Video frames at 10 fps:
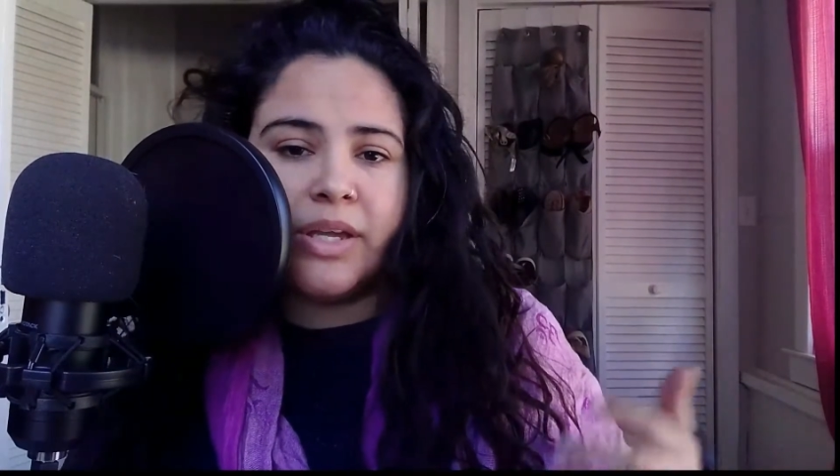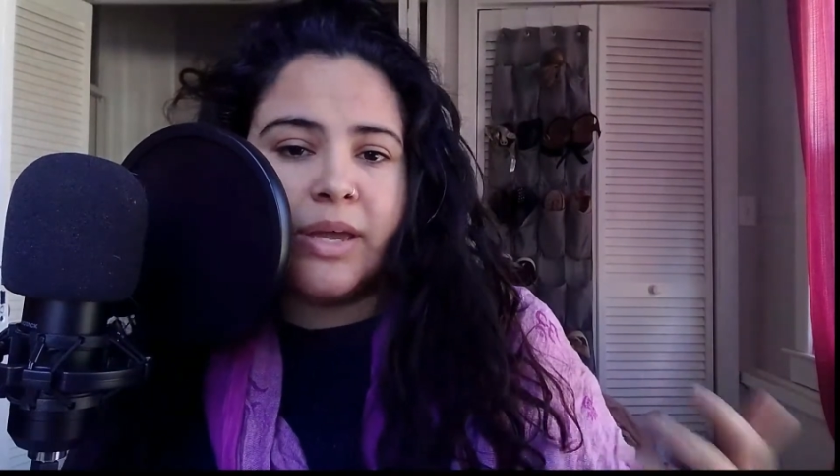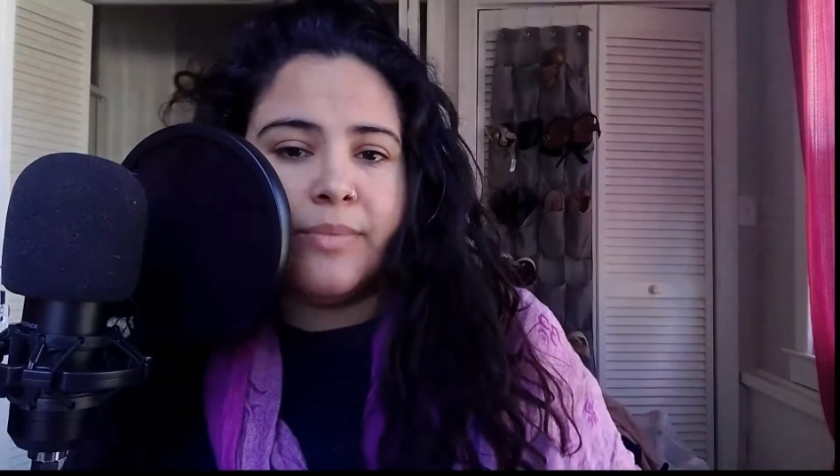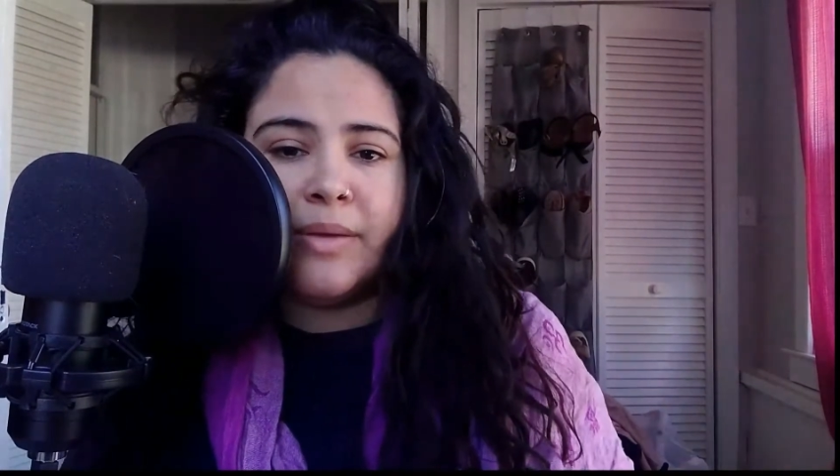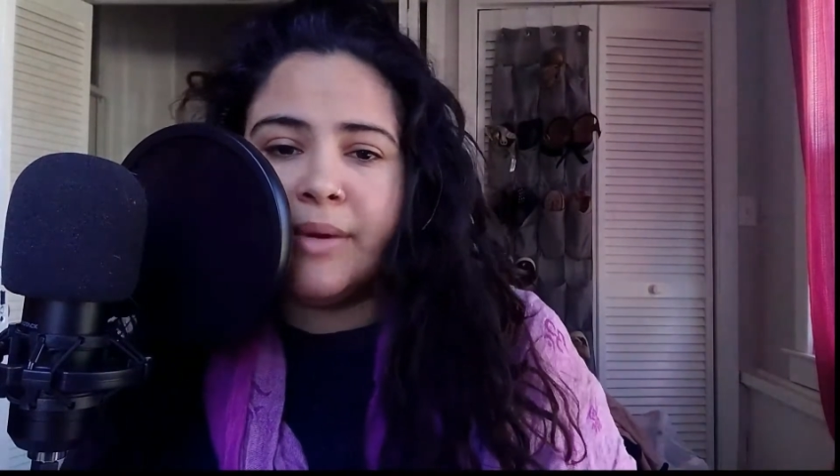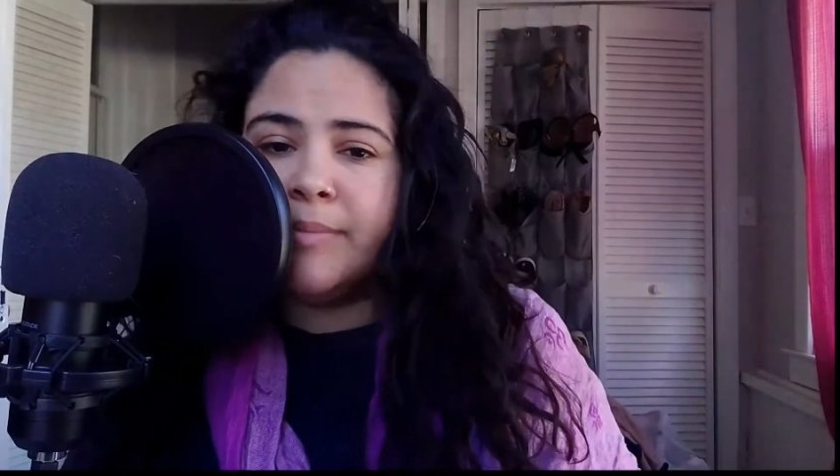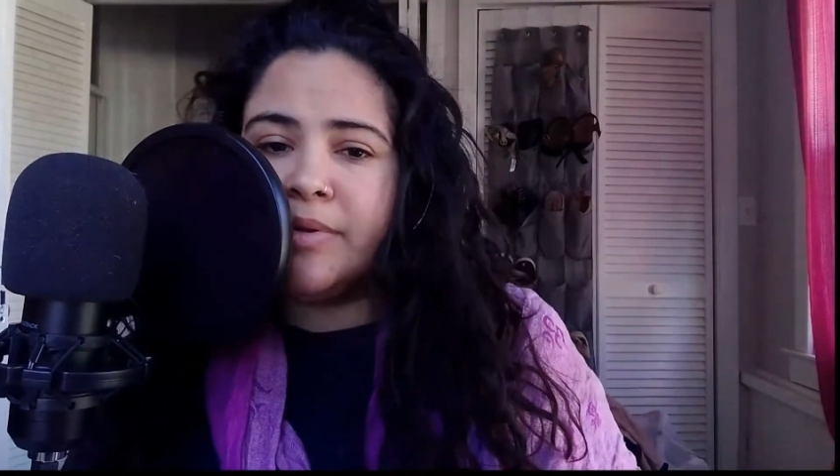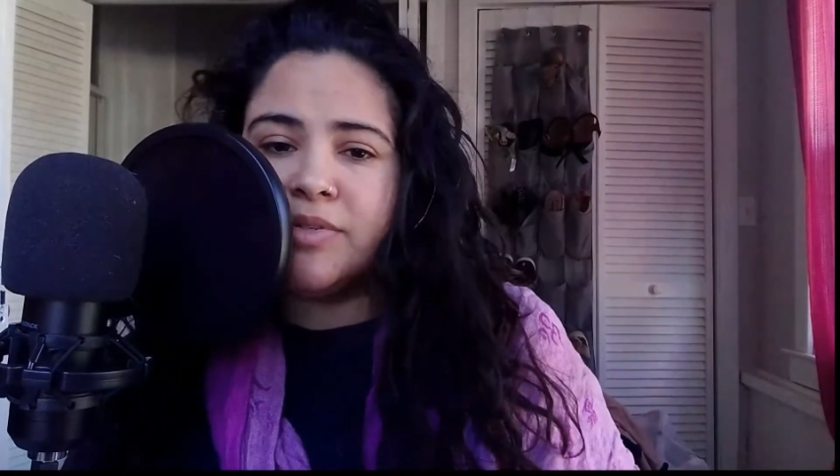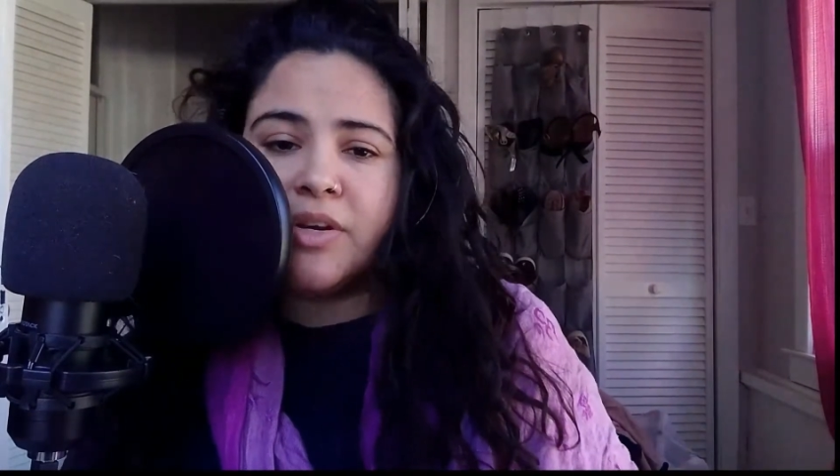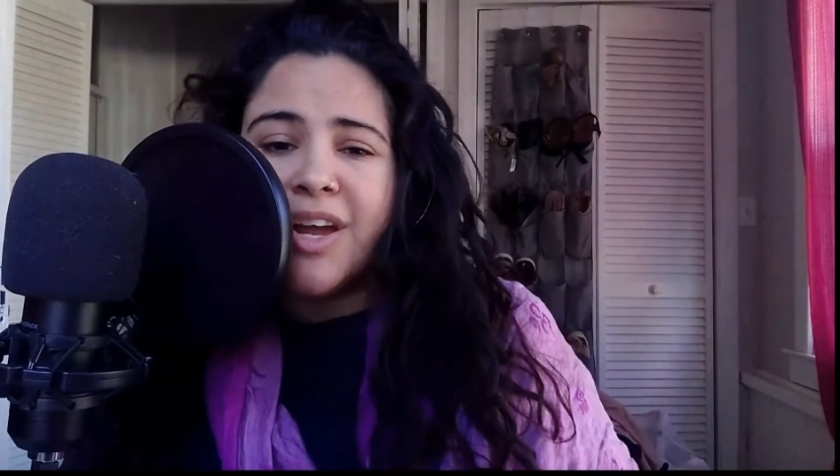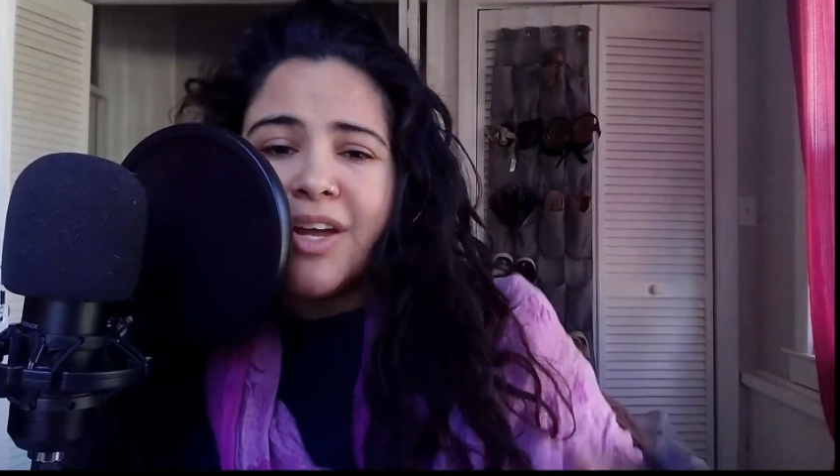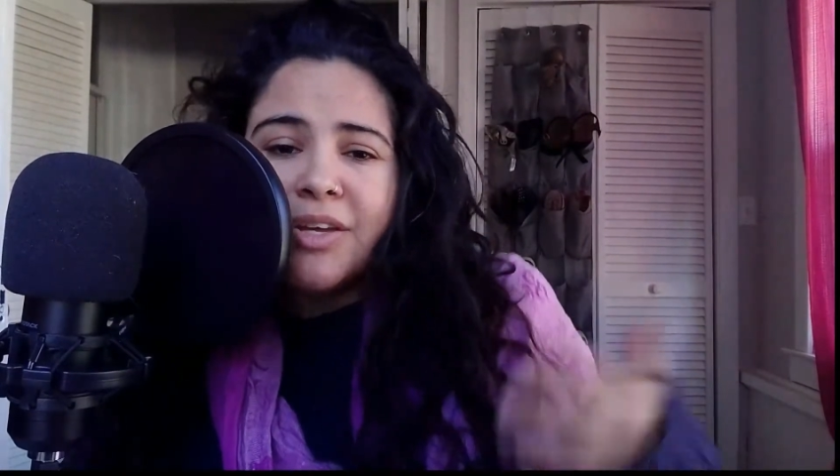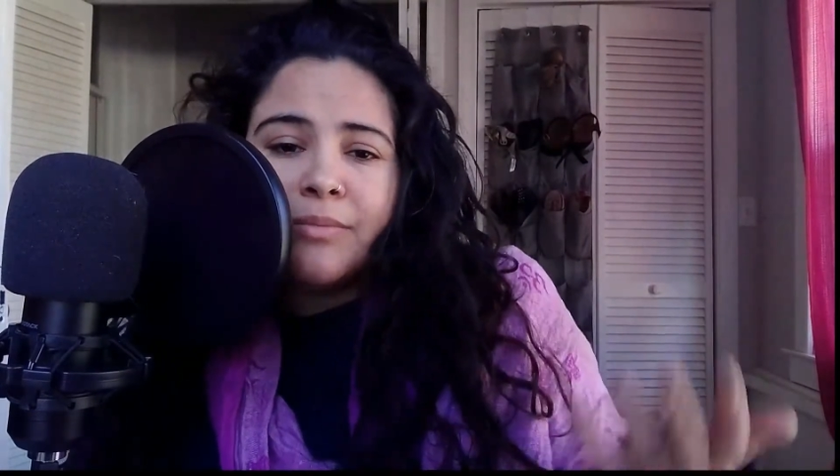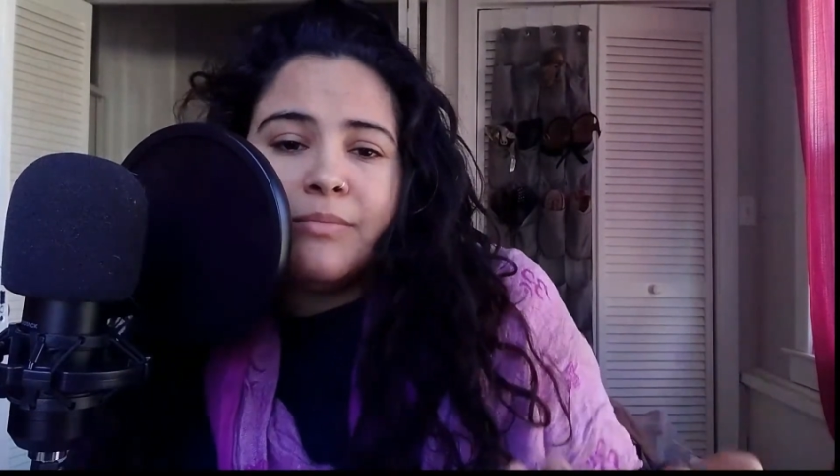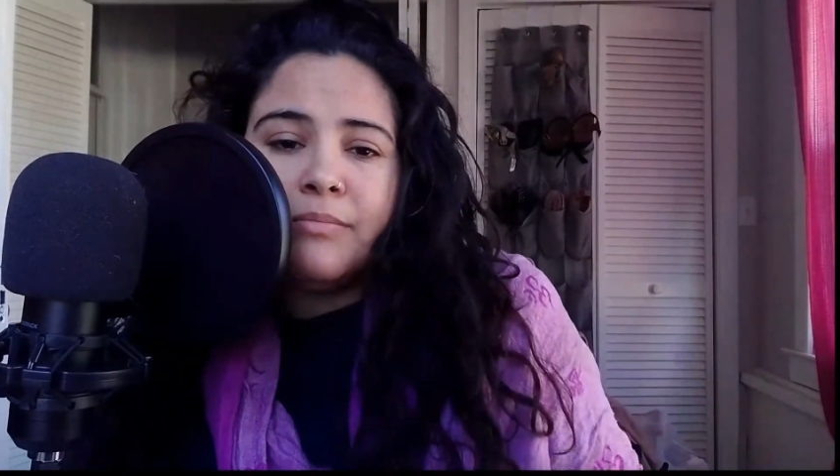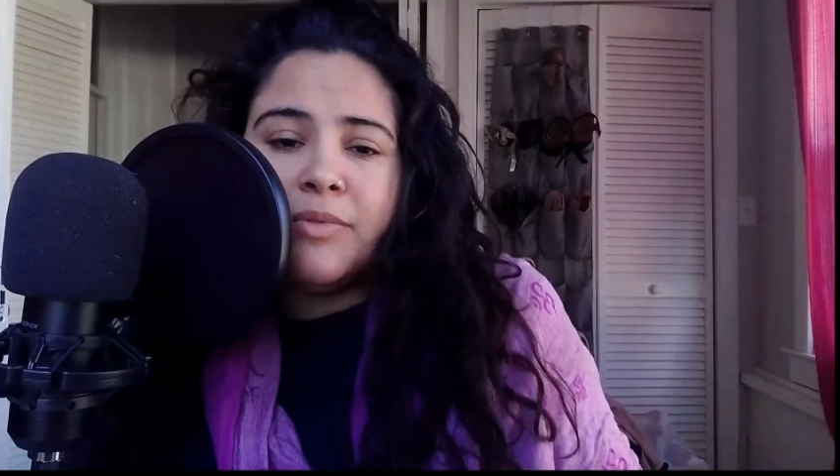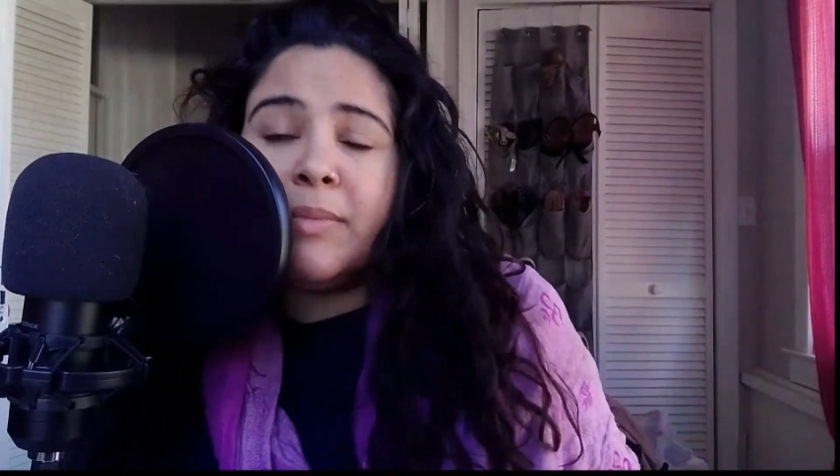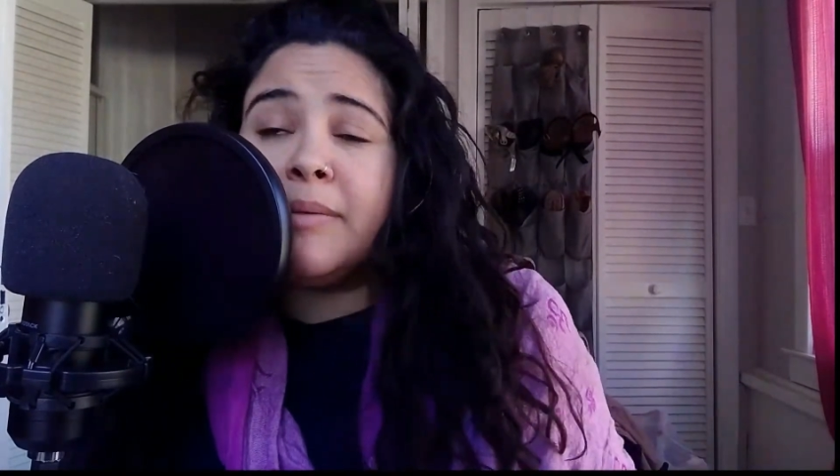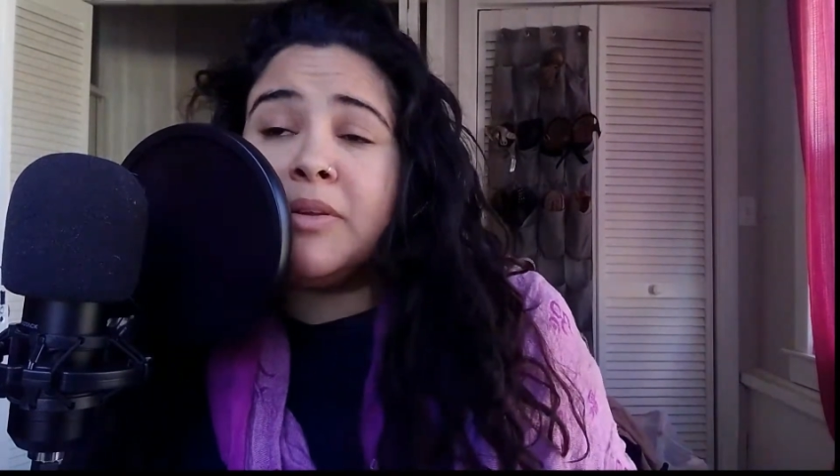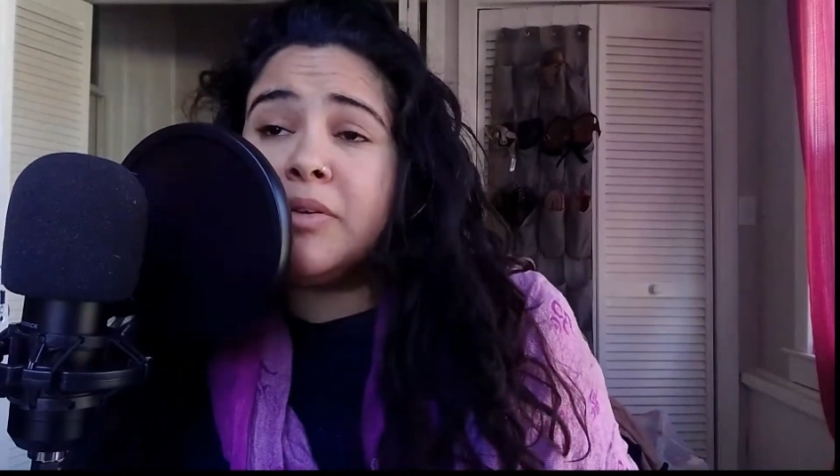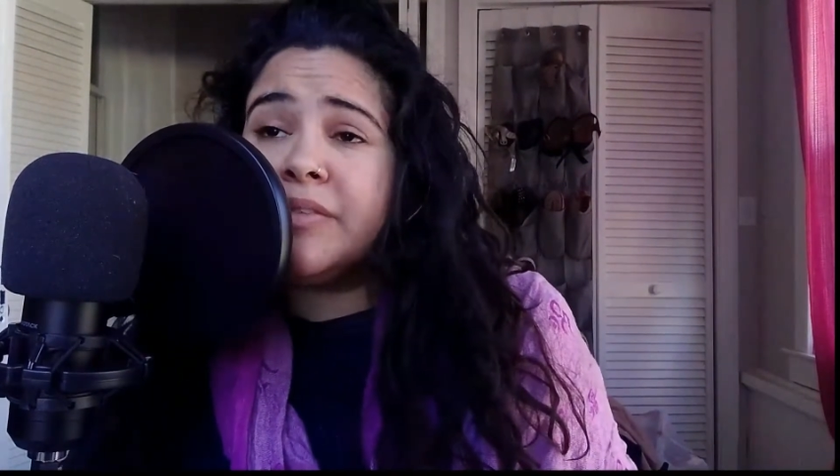I can't pay my bills. Or maybe you